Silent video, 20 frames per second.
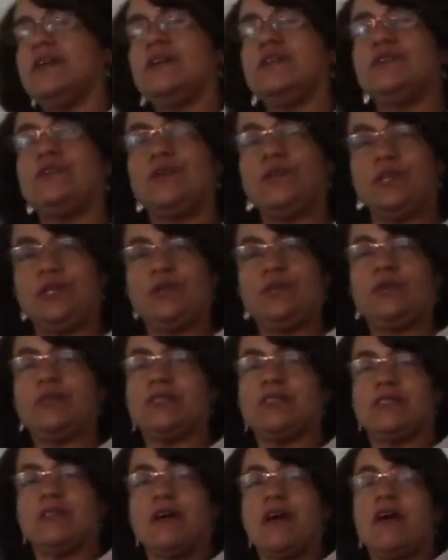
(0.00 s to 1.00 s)
so that you can
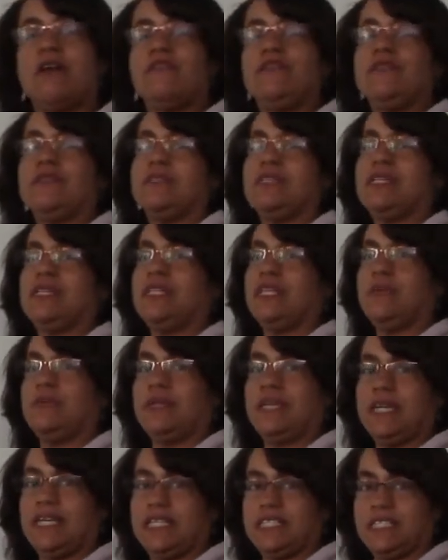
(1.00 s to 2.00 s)
solve using
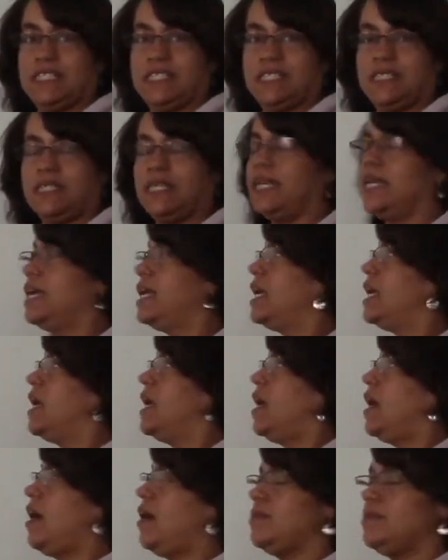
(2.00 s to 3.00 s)
elimination.
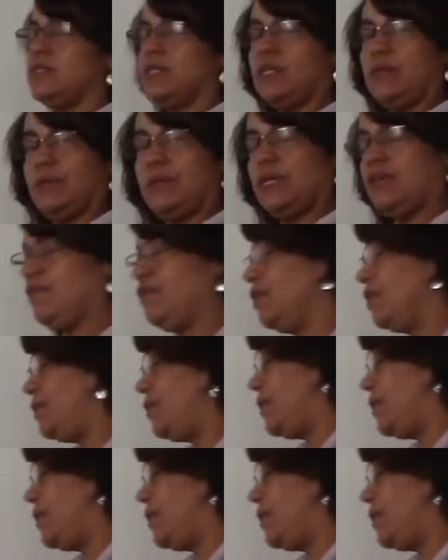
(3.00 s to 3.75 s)
Um, so let me give you a